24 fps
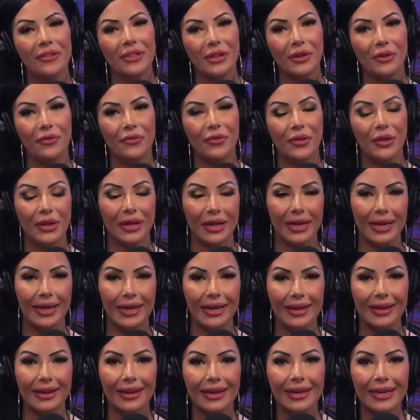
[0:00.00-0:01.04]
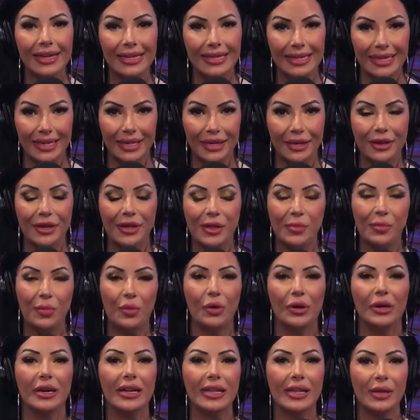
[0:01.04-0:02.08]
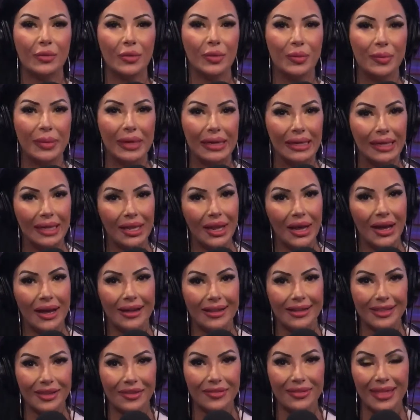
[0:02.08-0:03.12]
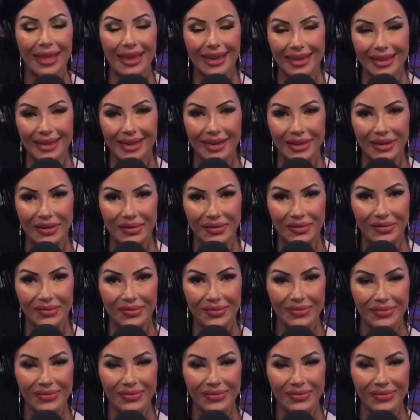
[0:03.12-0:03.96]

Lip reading: So if you could continue to support us, it would mean a lot. So thank you.